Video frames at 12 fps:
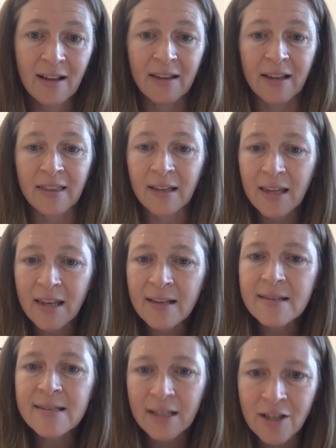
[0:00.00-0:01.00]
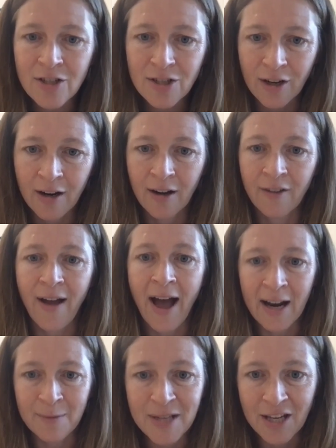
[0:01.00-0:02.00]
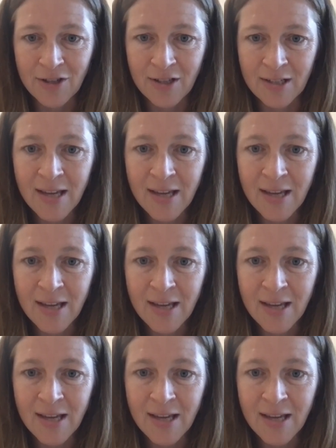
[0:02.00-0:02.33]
Like, the key signature of adaptation